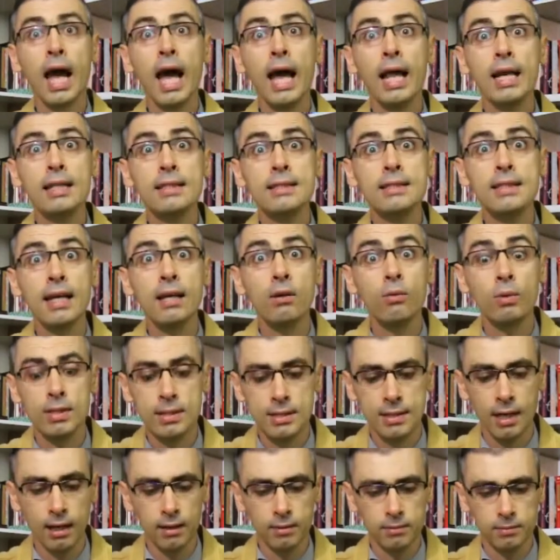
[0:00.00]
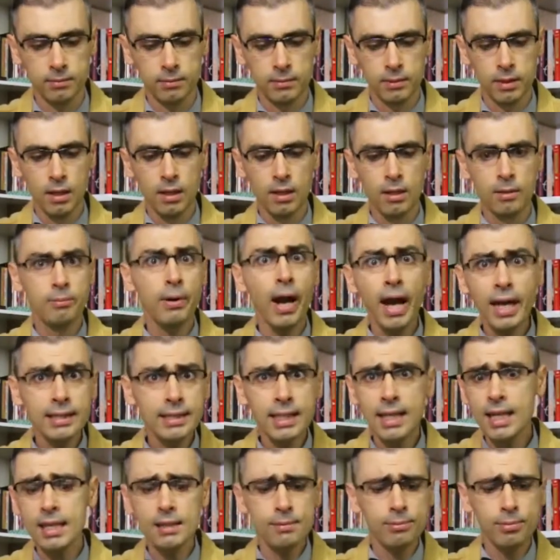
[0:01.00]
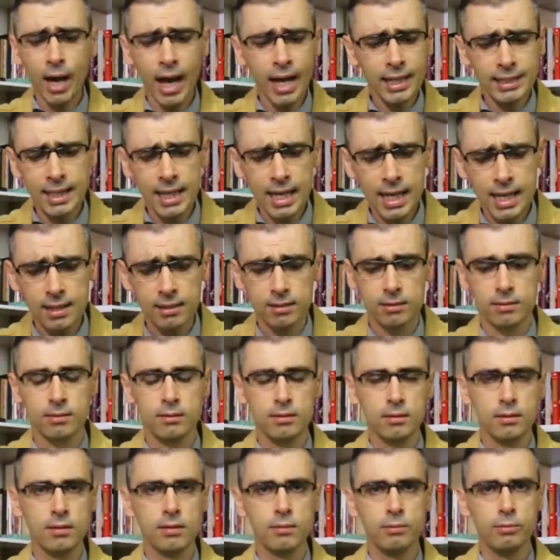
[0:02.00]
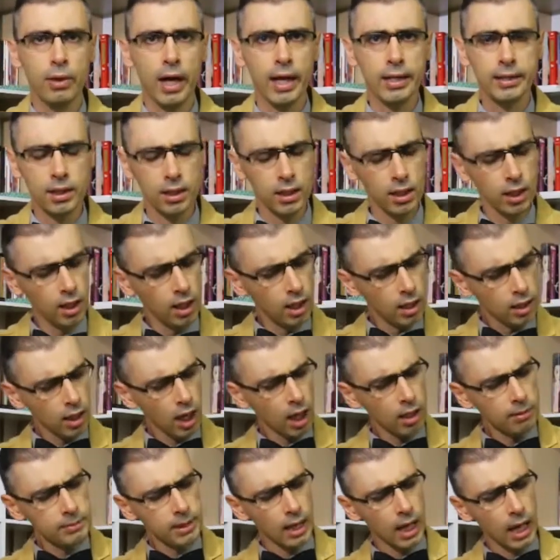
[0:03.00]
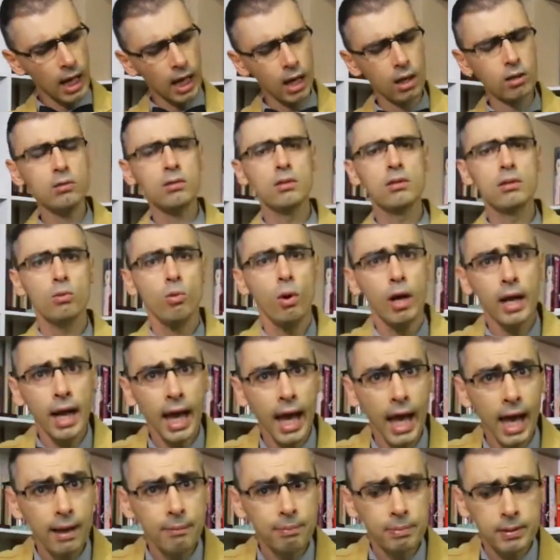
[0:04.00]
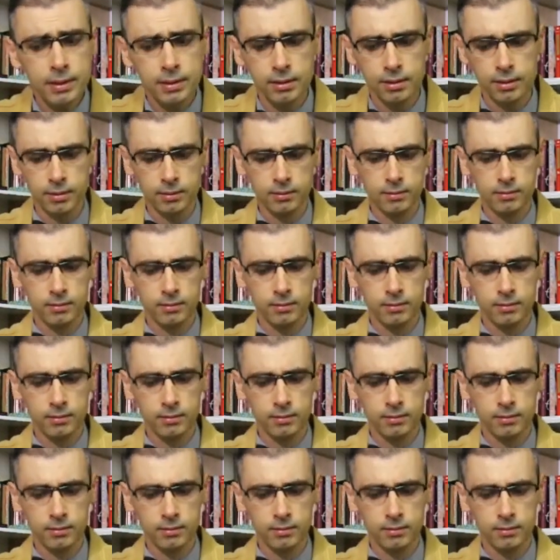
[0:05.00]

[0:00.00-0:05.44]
Alice and Wassan: "Brandon, Brandon!" Brandon: "Calm down, what happened?"